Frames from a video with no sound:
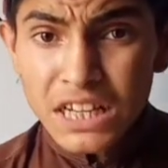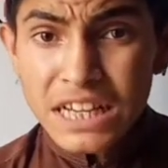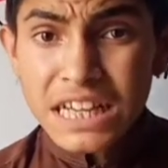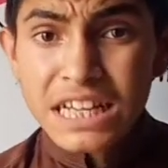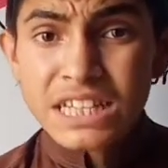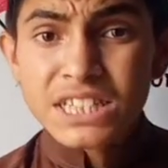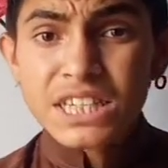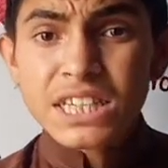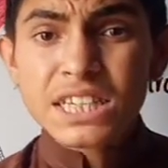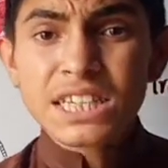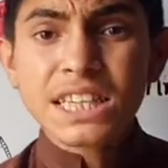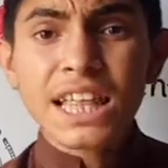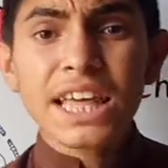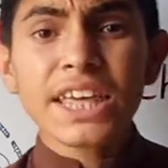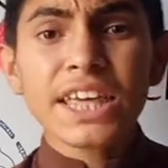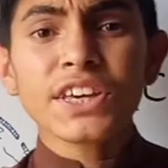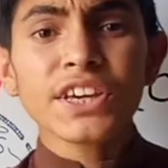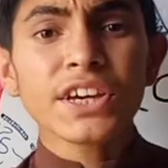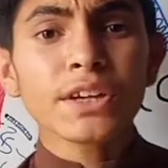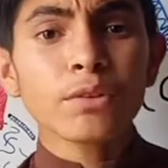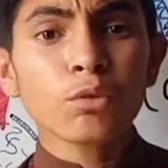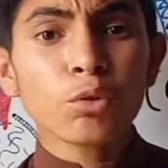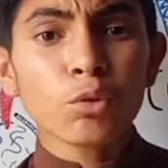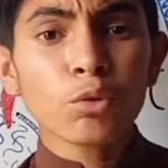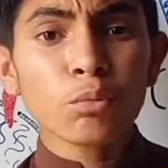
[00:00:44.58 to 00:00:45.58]
Just like
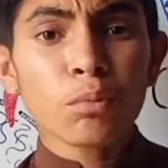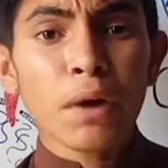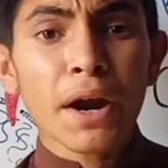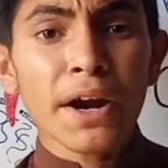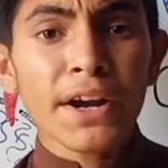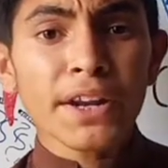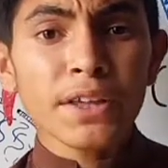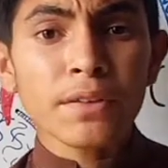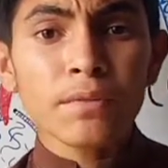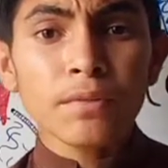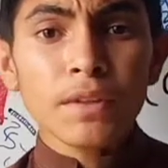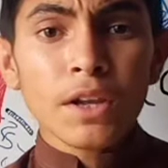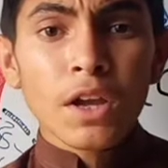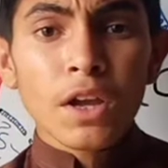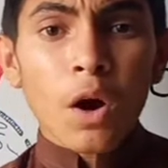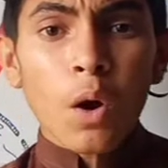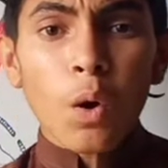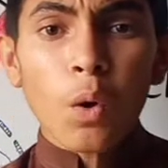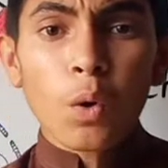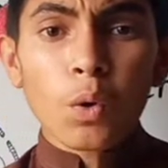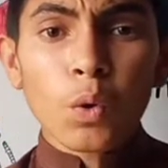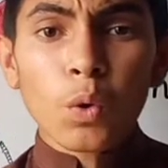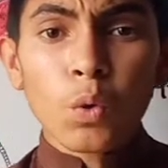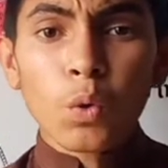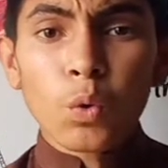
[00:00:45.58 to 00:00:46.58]
in our body,
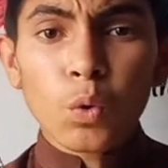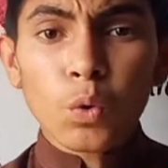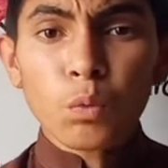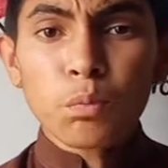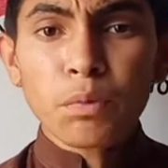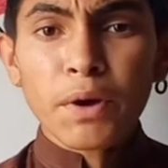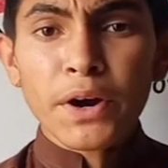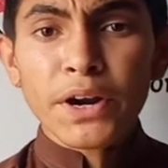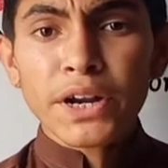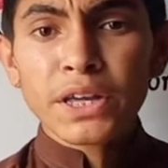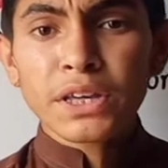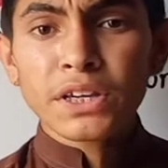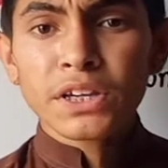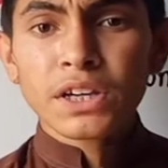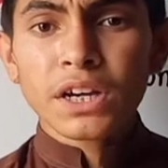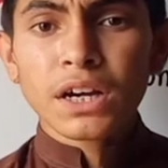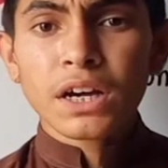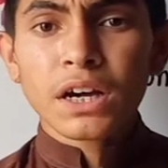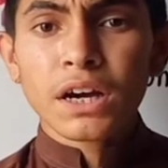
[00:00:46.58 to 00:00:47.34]
our whole body